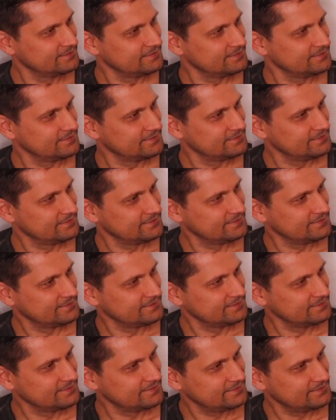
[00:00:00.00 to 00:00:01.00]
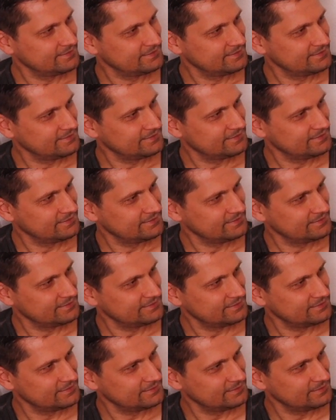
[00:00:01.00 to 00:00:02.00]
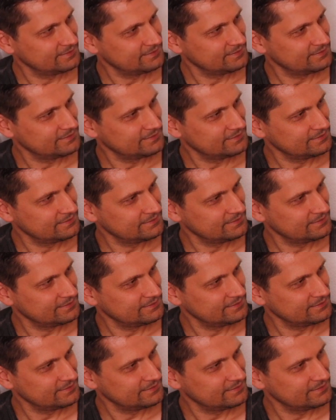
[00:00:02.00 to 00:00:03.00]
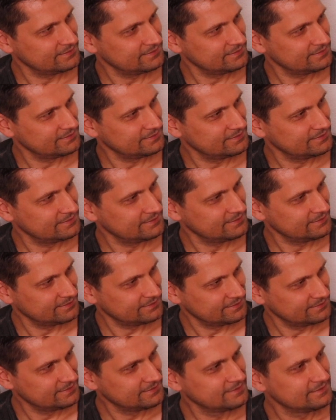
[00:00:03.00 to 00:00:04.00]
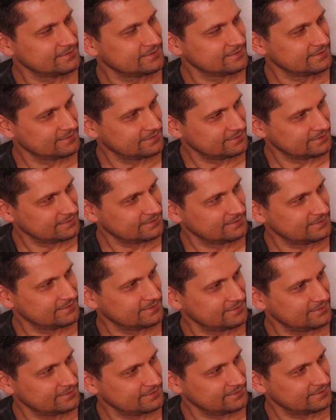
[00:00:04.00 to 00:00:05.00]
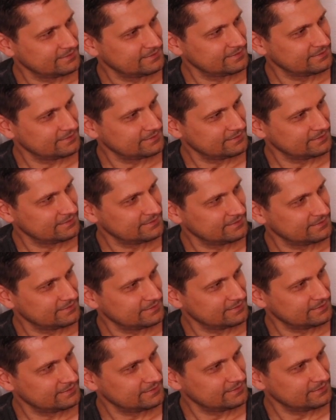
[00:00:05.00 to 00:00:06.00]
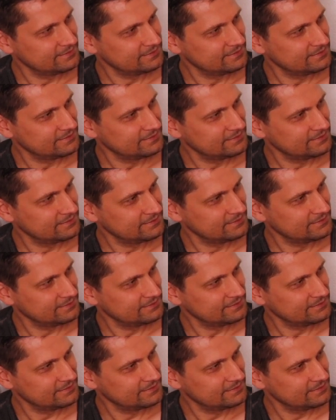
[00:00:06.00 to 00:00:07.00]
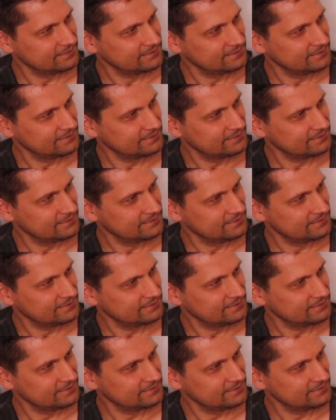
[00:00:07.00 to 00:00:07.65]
No words are spoken by the person on screen.